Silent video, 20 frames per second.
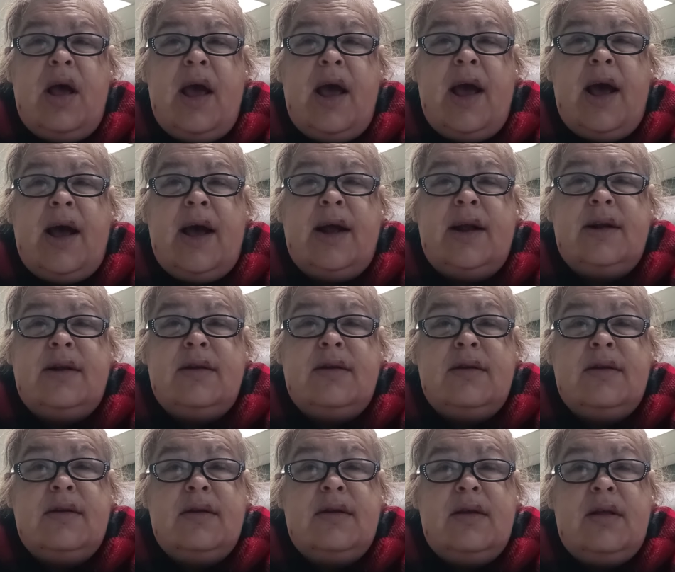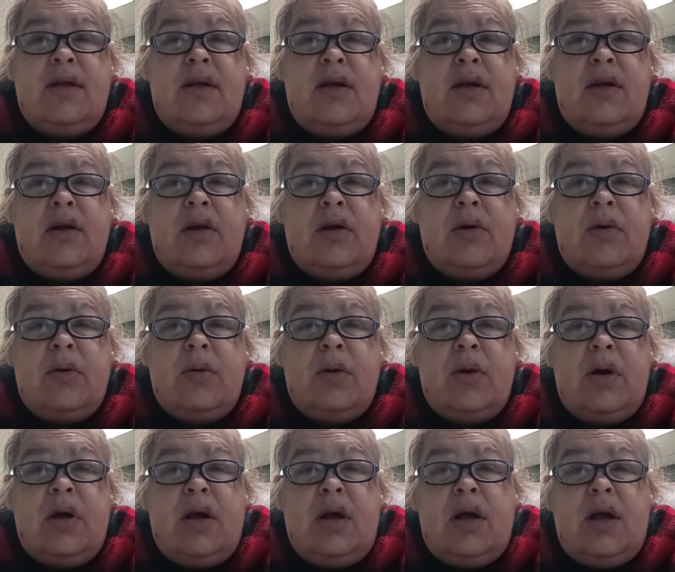And, you know,
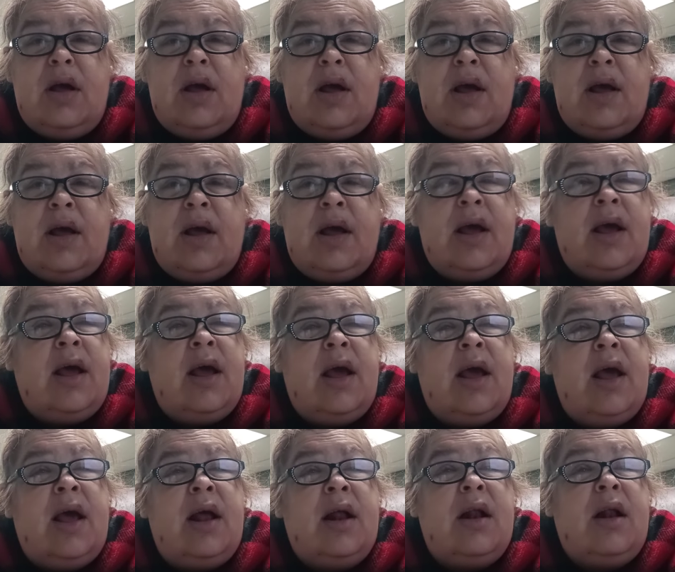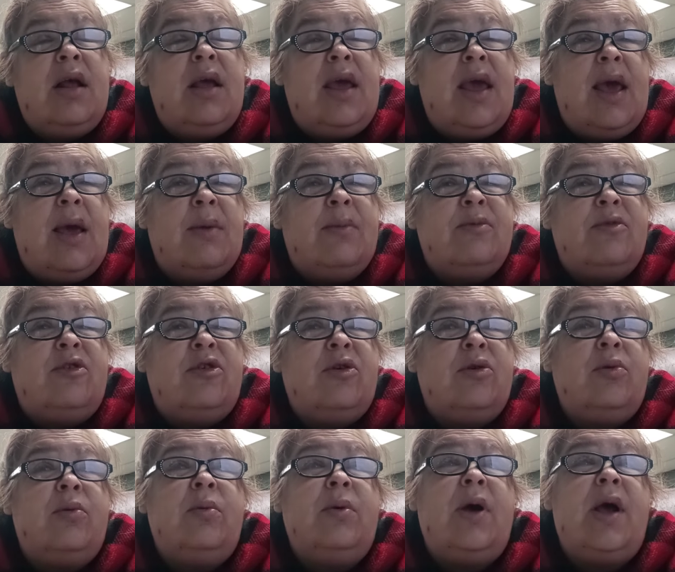it, it, it came
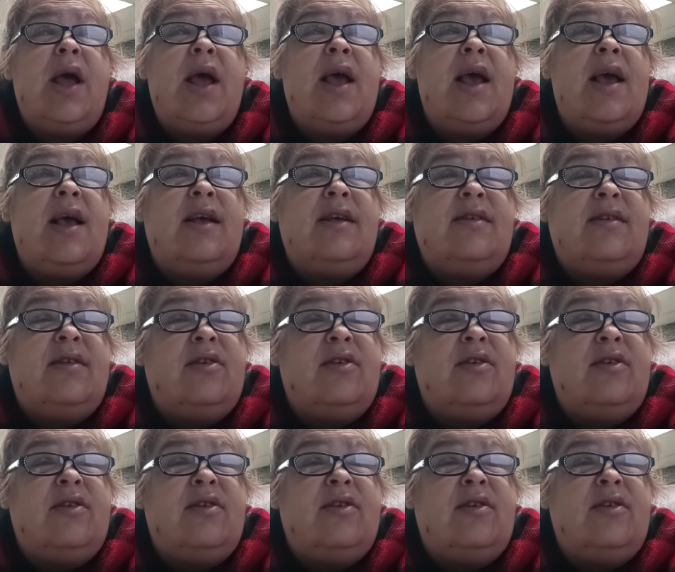to a, a